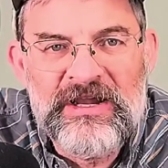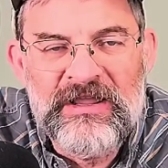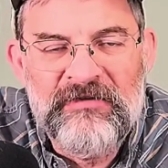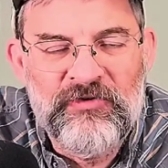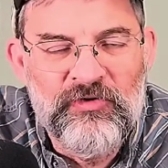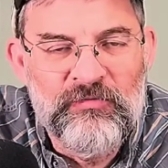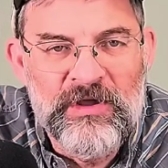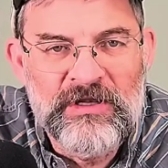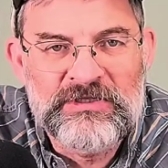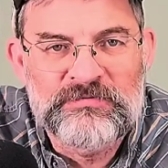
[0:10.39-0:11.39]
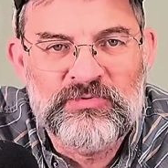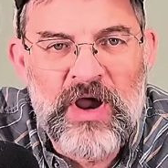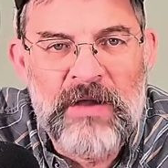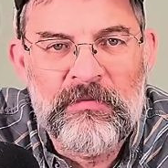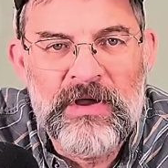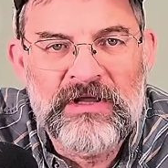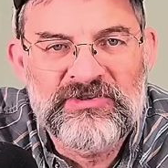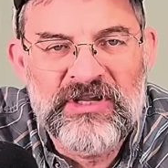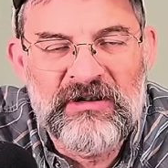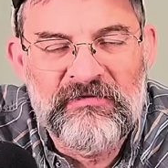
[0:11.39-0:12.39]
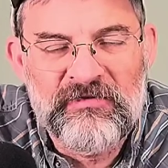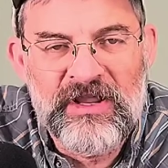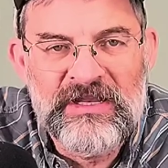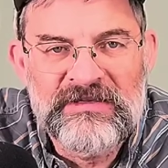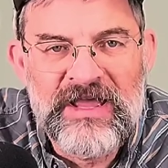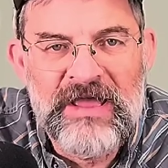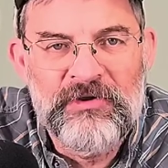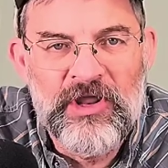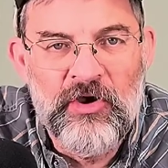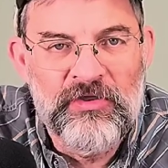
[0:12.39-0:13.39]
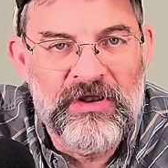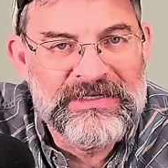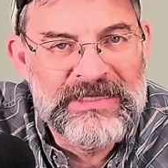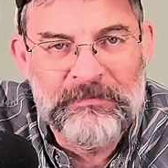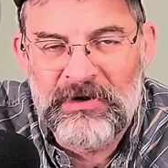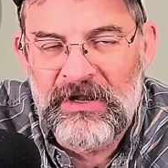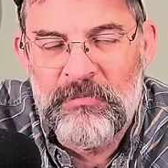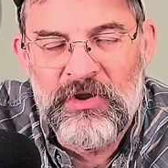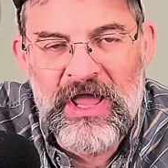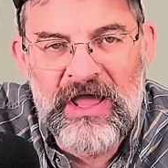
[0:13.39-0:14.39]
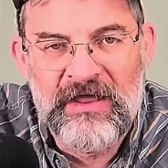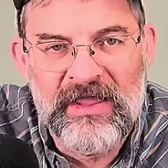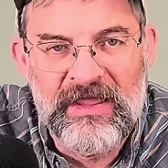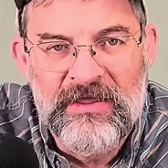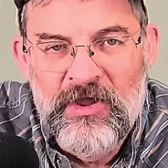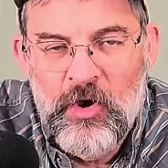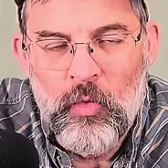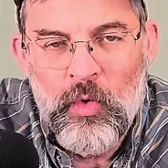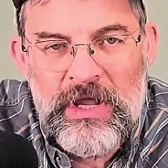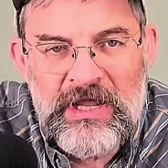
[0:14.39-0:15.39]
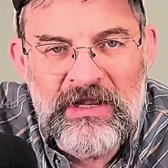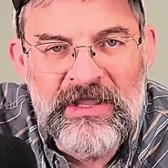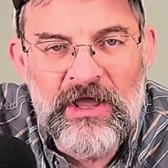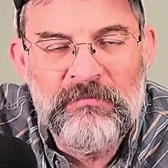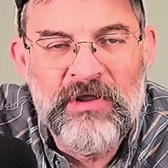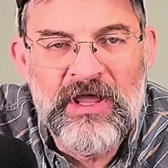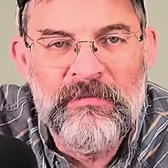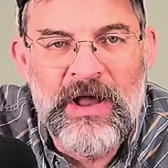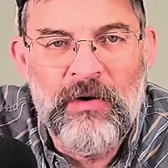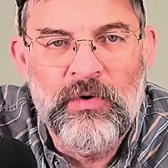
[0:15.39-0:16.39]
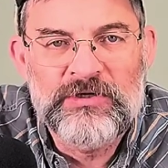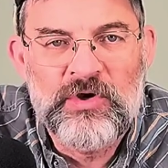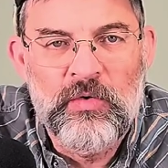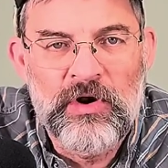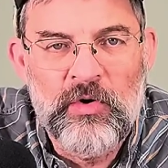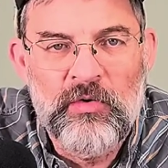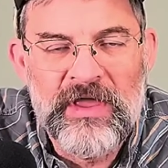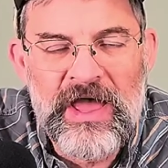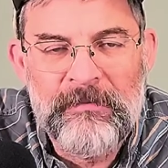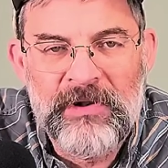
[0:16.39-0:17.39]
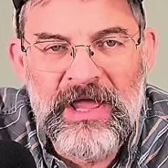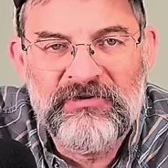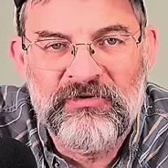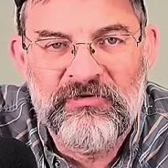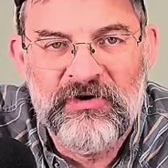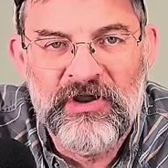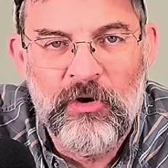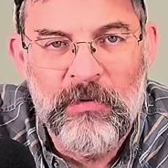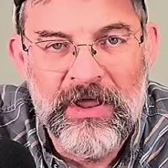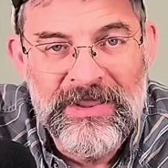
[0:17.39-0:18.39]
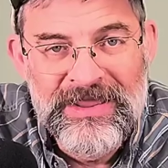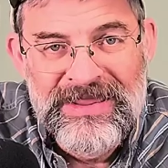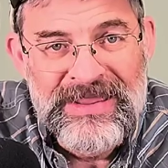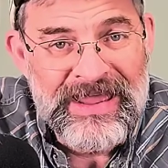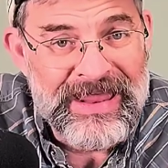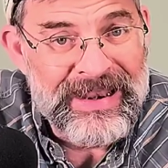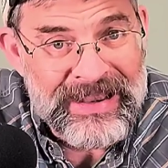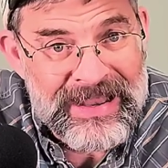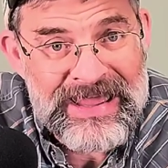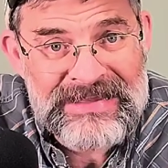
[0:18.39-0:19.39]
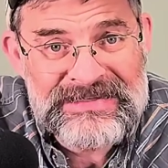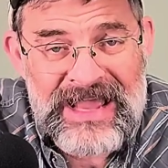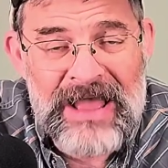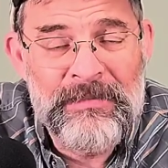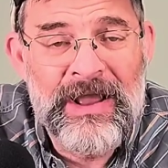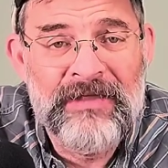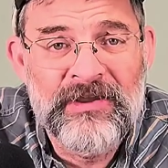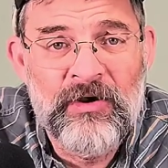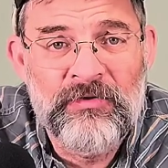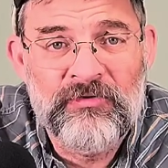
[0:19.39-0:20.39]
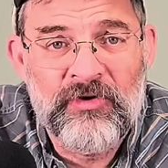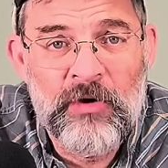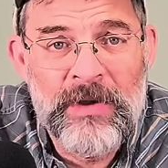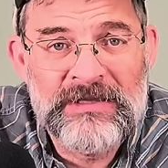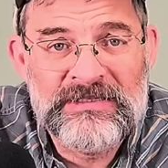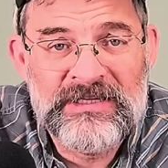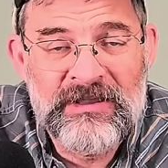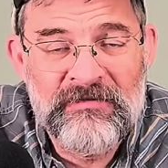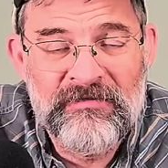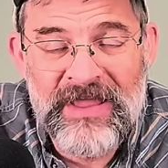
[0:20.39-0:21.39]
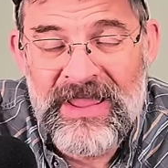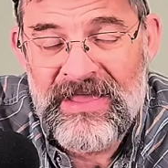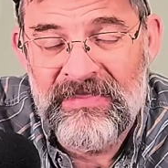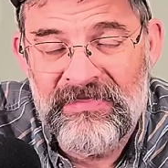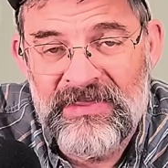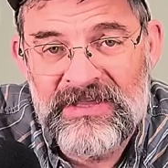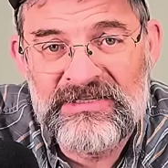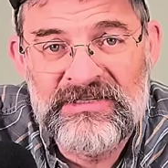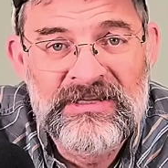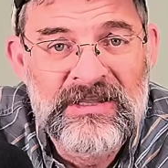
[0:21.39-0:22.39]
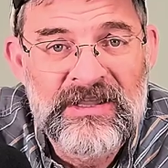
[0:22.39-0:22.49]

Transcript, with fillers: If you've been a subscriber to my channel for any time, you know that I typically put out a weekly update about what's going on with the Appalachian Trail, but unless I'm out there on the trail myself, and this